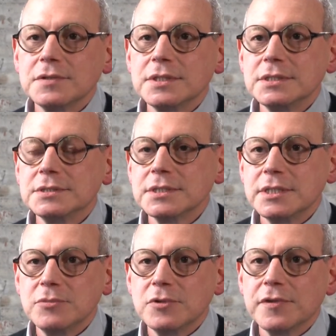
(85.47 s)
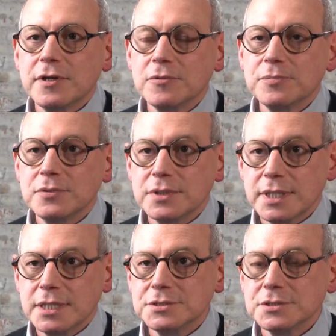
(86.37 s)
these
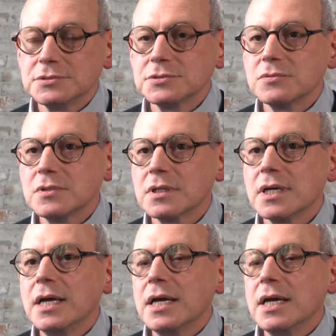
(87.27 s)
chemotherapeutic agents work